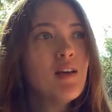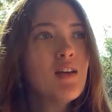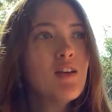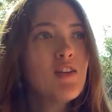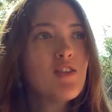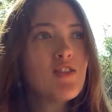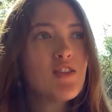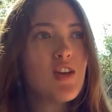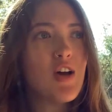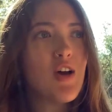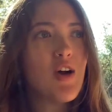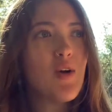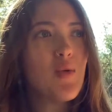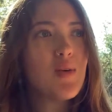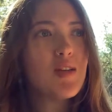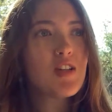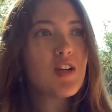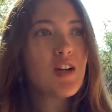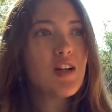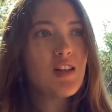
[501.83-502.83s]
So
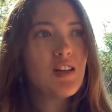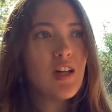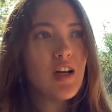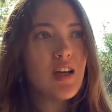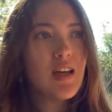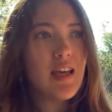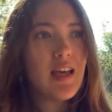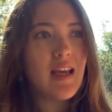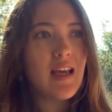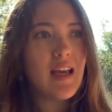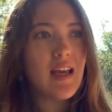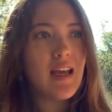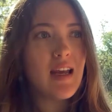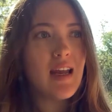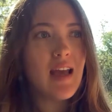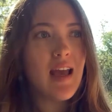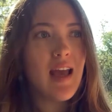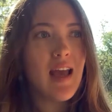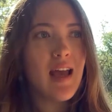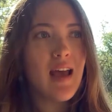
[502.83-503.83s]
we started
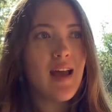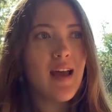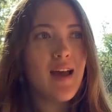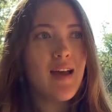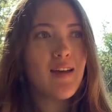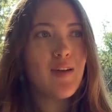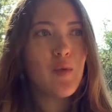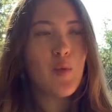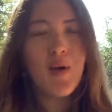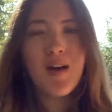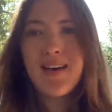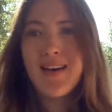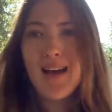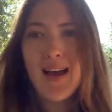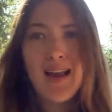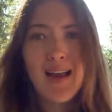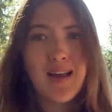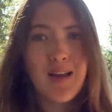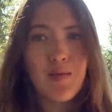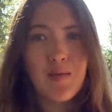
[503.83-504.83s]
looking, and one
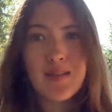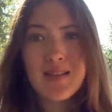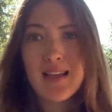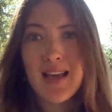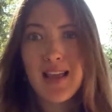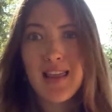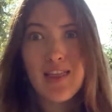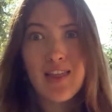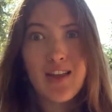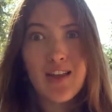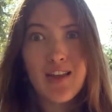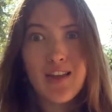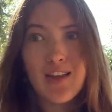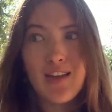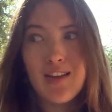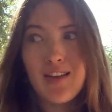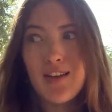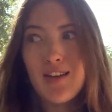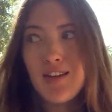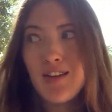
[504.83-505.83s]
night it was like
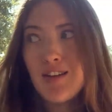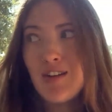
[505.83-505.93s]
the